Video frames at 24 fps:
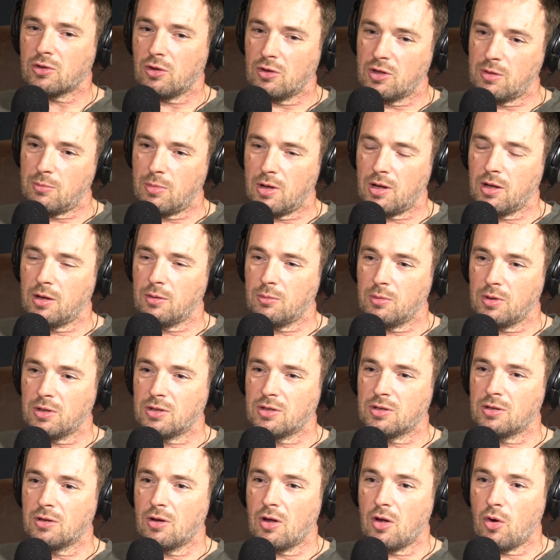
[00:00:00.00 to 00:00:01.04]
on the Mullet,
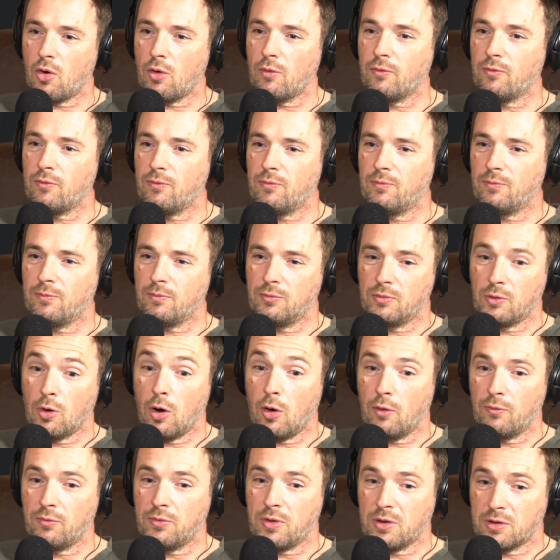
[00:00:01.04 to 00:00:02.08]
which of
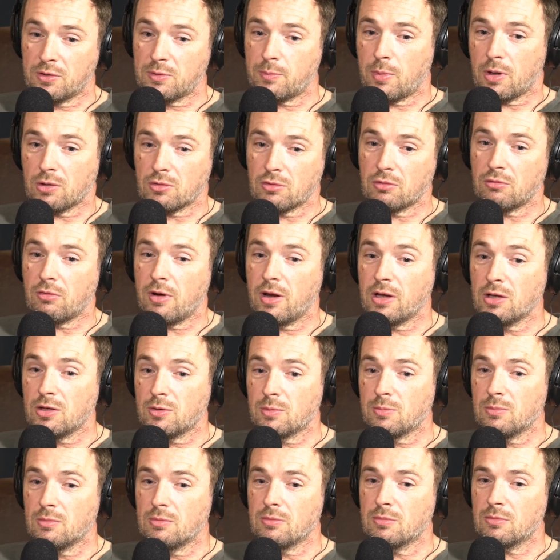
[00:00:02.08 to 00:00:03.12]
the Spectral
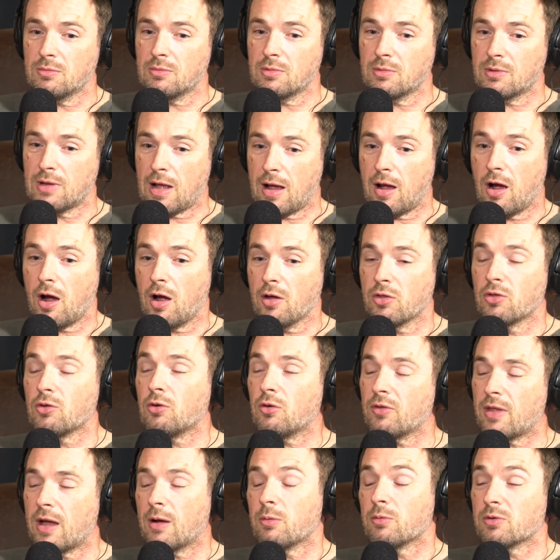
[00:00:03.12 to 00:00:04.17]
range, that I
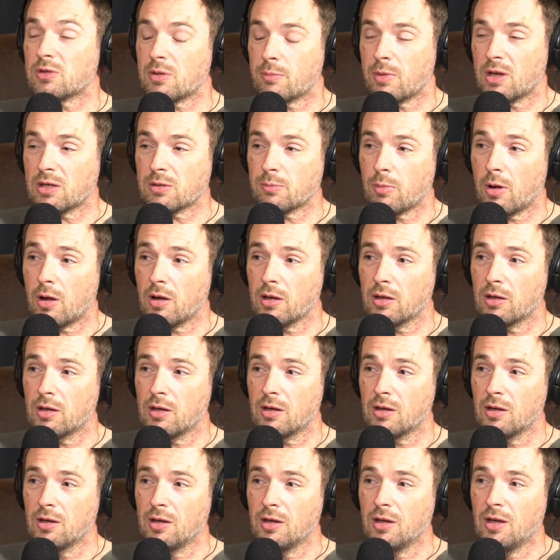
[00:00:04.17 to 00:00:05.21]
thought that was the best
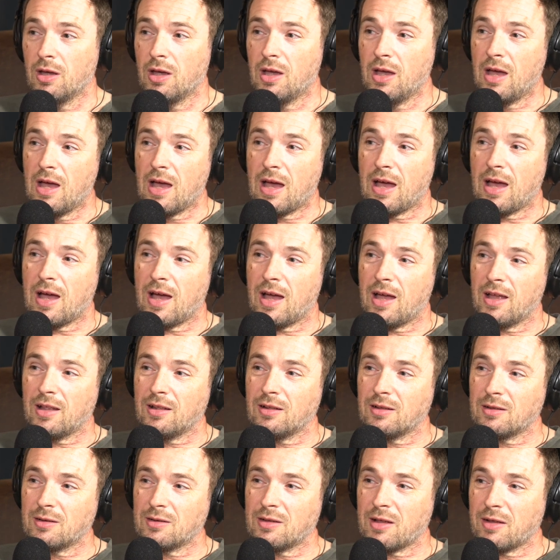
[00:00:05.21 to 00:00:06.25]
bike.
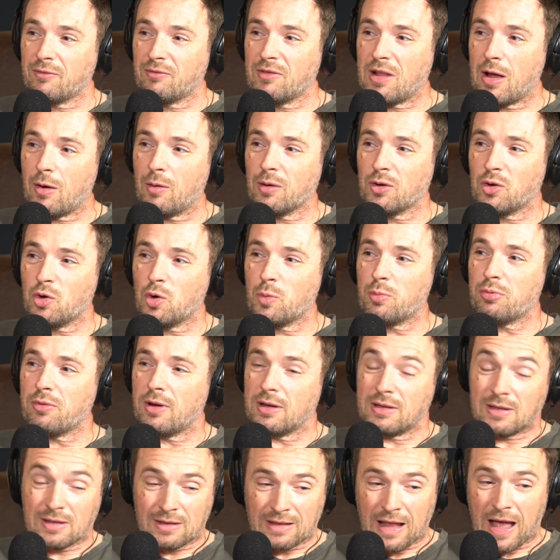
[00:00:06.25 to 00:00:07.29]
And they've now
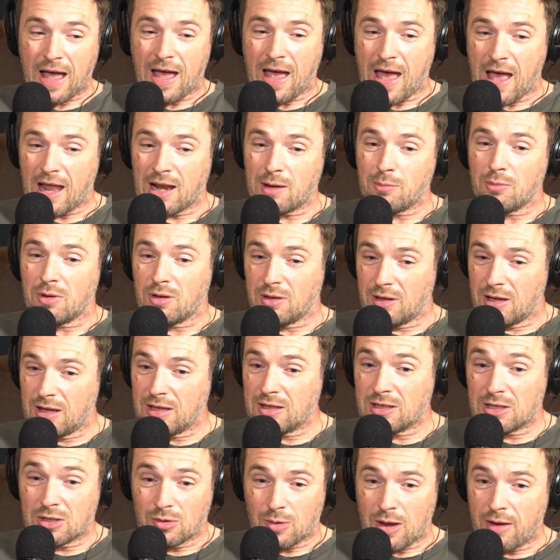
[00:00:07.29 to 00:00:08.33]
incorporated that element
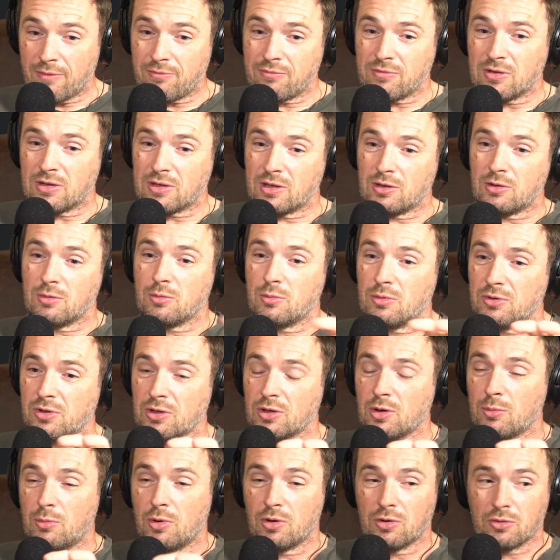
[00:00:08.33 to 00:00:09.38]
into every
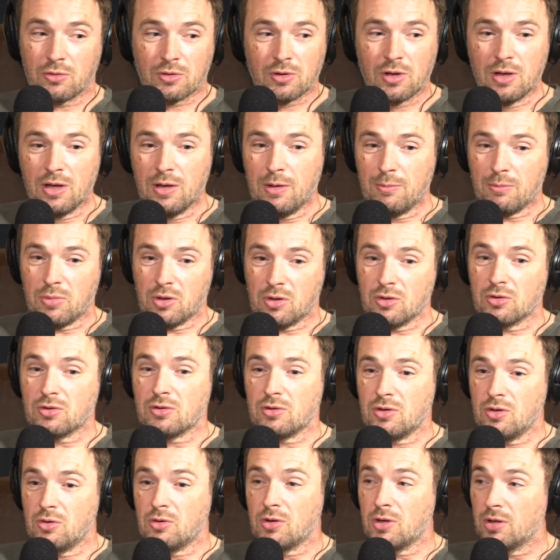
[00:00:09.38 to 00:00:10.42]
single model,
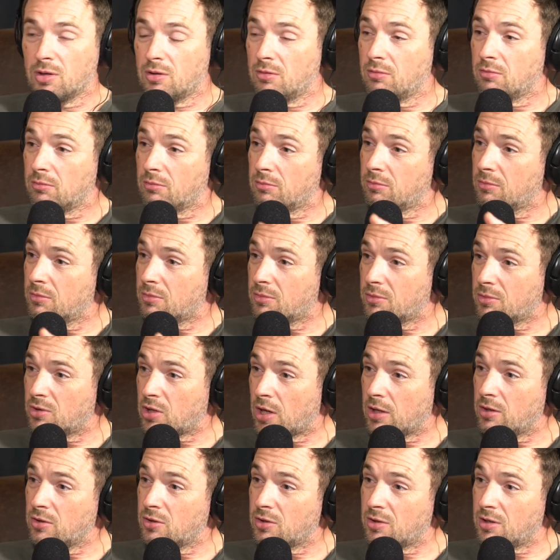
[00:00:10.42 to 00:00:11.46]
because you can
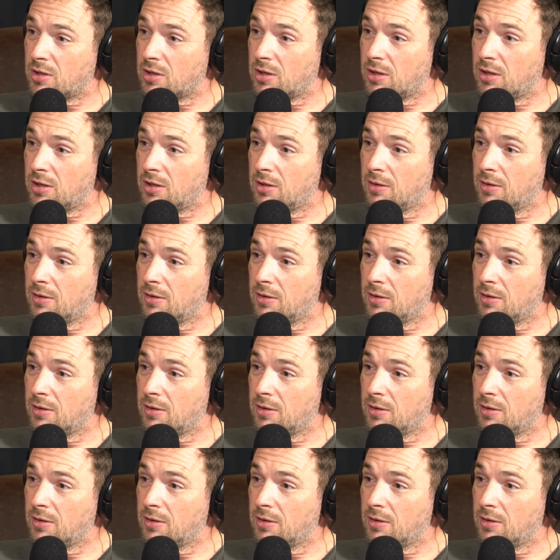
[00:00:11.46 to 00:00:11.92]
change you've